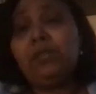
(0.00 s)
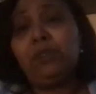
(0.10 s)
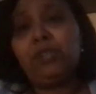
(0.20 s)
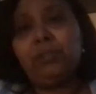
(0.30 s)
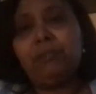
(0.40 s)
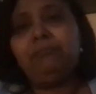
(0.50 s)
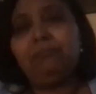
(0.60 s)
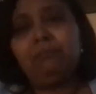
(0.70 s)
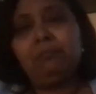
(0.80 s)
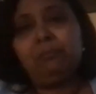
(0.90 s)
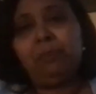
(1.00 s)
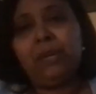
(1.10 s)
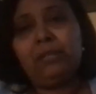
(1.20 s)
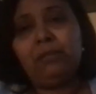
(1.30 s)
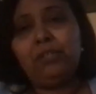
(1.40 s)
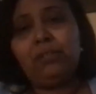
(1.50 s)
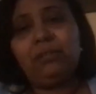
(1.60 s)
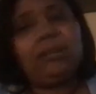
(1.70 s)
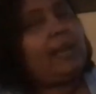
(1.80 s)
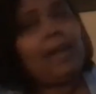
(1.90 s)
worship, praise and worship,
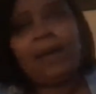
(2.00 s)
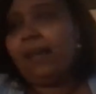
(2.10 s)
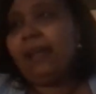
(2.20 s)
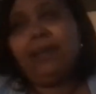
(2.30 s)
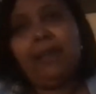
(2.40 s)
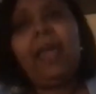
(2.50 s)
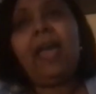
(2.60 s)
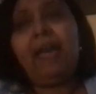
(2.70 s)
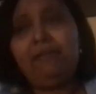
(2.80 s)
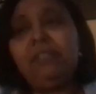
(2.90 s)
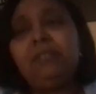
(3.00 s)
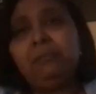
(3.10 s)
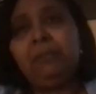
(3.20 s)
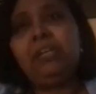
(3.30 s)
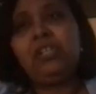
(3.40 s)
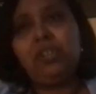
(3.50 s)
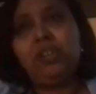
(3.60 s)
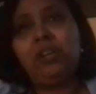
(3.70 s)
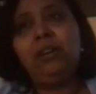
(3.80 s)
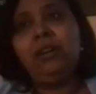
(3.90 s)
that I have to make
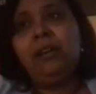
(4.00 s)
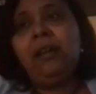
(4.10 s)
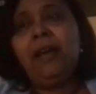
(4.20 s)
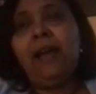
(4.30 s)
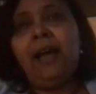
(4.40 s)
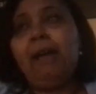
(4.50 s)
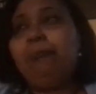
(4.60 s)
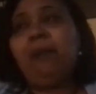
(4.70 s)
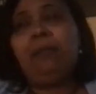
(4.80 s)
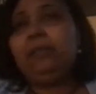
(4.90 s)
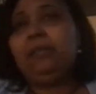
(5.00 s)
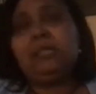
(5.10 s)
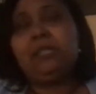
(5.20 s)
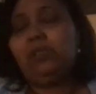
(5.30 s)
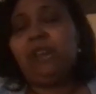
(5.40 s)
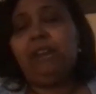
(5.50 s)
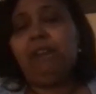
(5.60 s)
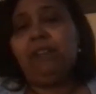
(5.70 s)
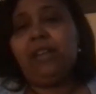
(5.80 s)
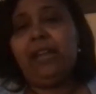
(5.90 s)
sure. I probably listen to it
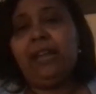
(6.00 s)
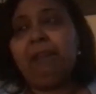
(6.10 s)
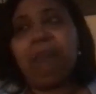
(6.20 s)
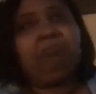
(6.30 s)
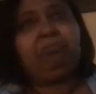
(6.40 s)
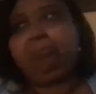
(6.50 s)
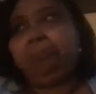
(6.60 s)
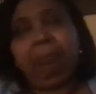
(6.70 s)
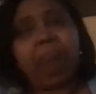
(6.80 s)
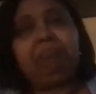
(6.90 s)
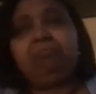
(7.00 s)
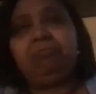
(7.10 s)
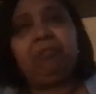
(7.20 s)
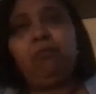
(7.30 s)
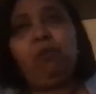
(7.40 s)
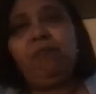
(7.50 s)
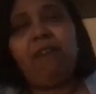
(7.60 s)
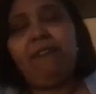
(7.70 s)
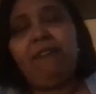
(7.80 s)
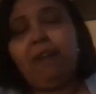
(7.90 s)
every day, 4 or
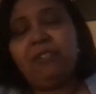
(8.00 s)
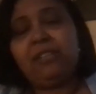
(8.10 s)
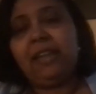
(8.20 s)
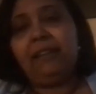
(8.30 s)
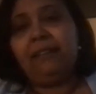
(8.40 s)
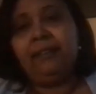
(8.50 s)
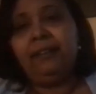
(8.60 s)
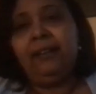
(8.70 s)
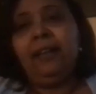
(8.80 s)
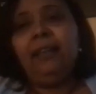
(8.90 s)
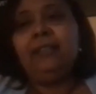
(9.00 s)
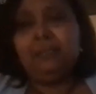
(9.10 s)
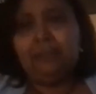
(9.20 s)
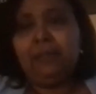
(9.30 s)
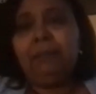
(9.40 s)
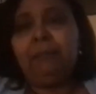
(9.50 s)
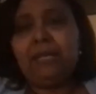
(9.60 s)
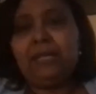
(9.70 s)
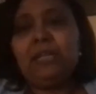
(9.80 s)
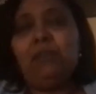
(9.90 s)
5 hours a day, to keep
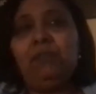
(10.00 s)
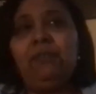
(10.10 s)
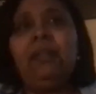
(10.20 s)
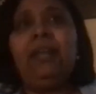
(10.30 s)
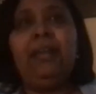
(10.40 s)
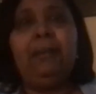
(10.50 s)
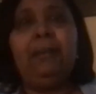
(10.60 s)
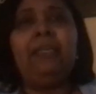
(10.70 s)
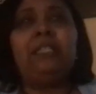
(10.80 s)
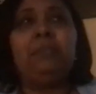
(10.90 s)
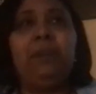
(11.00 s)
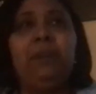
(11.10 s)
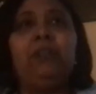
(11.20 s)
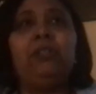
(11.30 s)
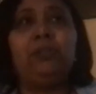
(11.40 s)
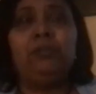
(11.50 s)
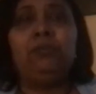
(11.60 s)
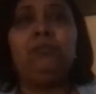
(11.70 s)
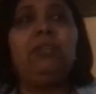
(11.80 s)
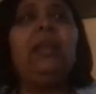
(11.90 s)
myself and my spirit
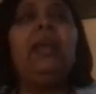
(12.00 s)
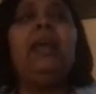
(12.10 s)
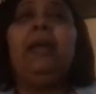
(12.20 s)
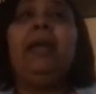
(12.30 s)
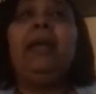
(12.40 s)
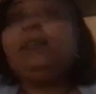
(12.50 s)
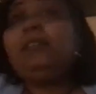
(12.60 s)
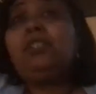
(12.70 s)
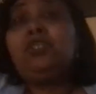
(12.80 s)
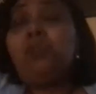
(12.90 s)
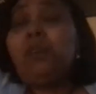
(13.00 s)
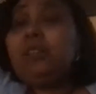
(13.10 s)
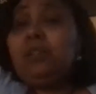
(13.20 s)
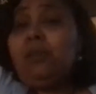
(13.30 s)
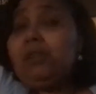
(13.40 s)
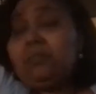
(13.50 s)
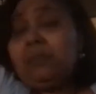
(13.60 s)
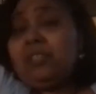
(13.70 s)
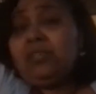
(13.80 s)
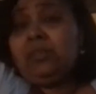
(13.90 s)
tuned. And the joy of the Lord is my
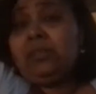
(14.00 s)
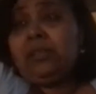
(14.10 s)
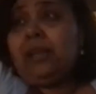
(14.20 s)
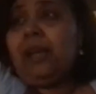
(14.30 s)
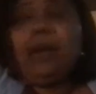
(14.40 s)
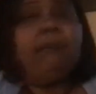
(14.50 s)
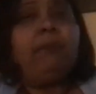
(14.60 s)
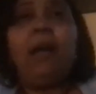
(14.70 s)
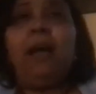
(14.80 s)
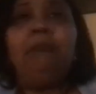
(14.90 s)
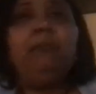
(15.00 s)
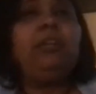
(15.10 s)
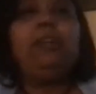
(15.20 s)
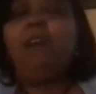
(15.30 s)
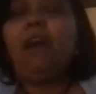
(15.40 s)
strength. I'm looking for